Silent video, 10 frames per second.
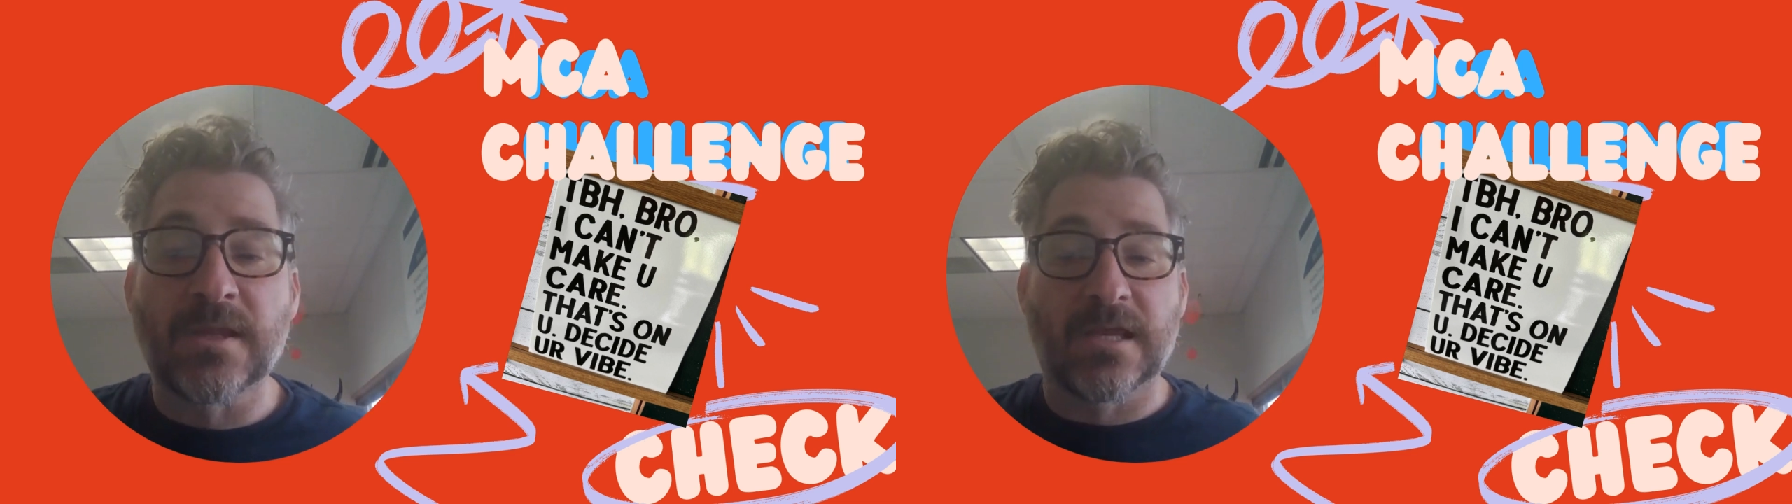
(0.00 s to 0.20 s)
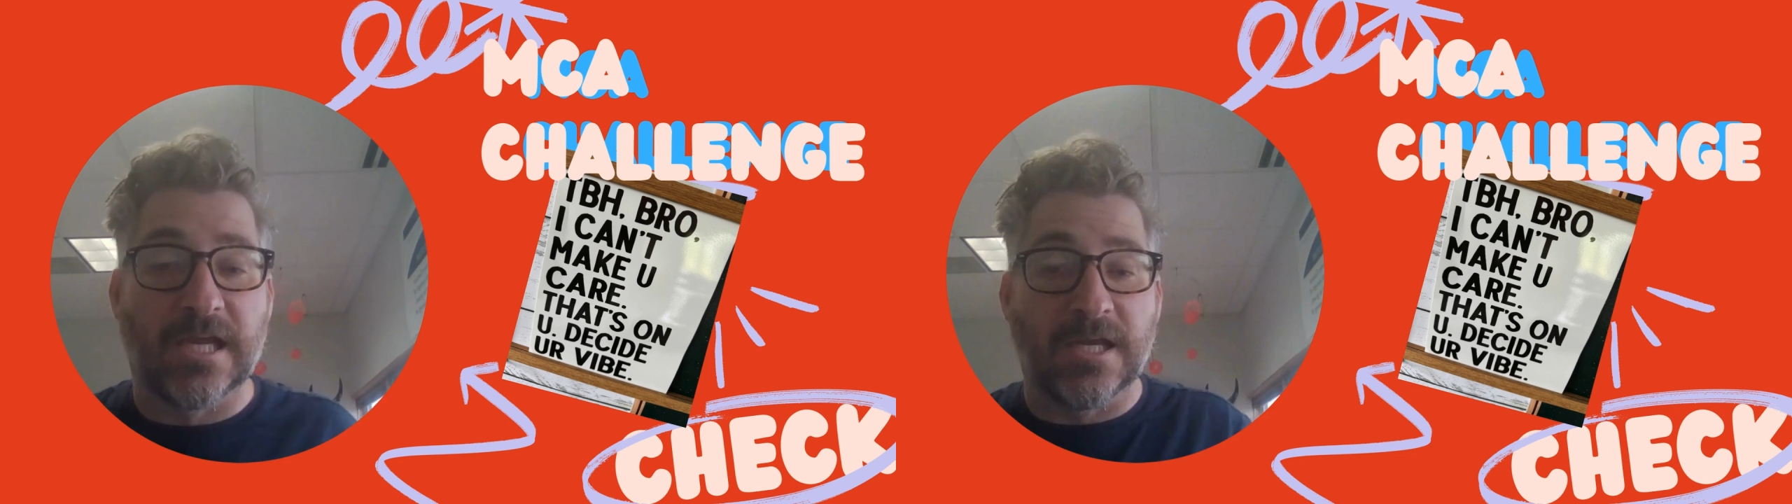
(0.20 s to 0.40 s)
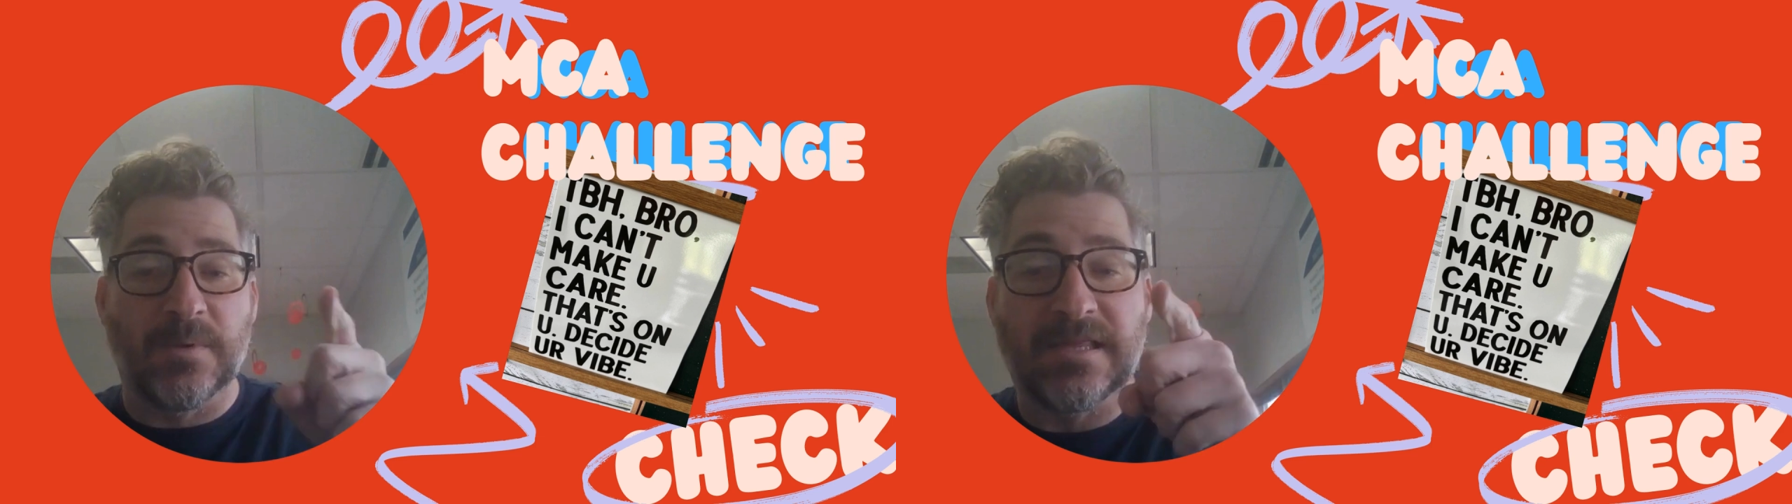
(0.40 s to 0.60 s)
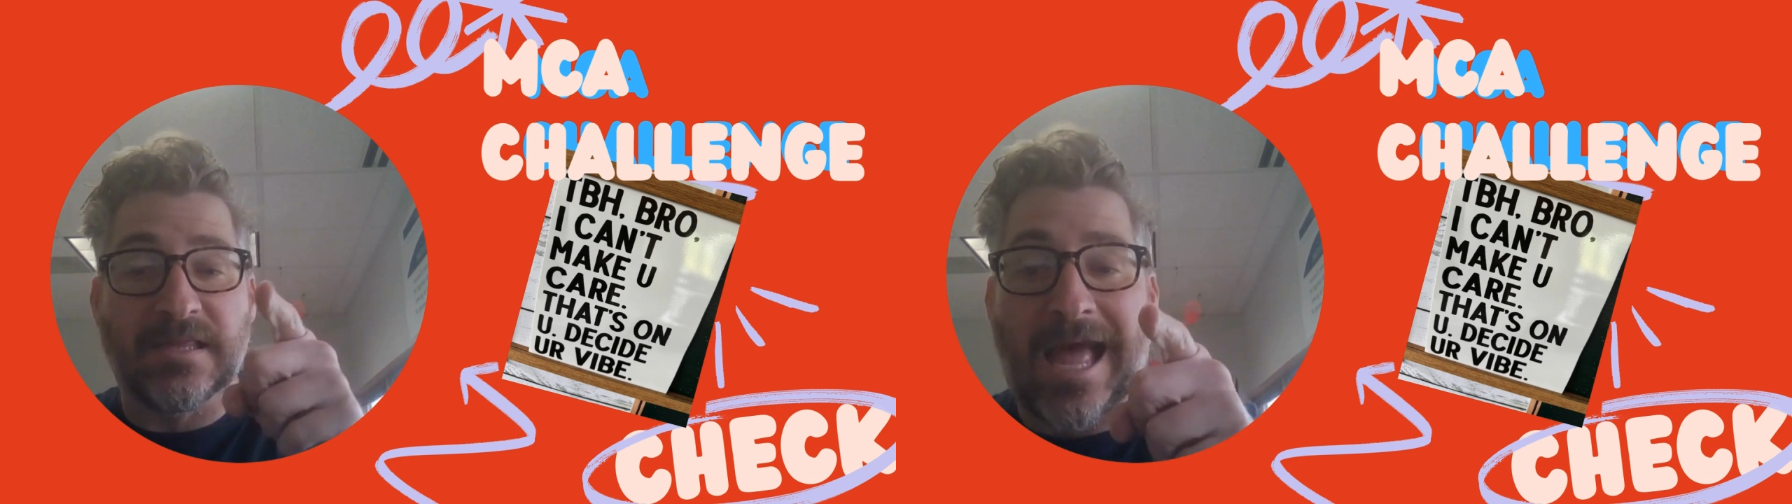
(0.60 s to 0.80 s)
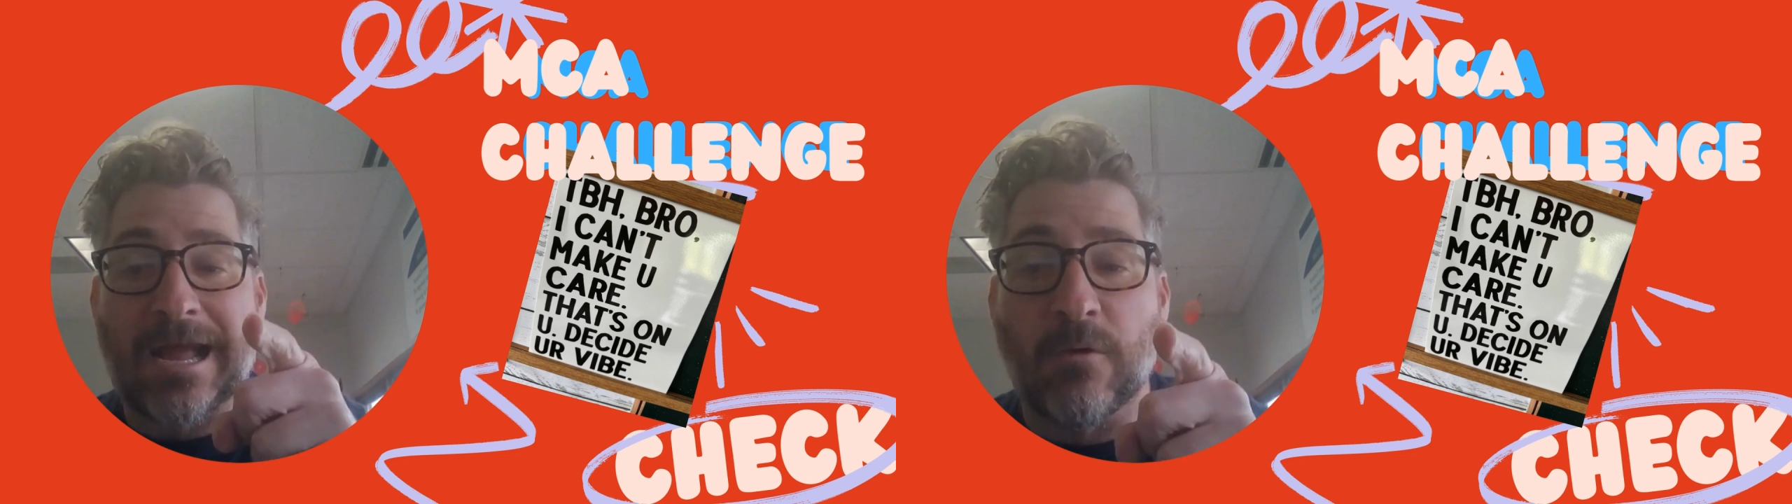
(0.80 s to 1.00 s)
Can you beat that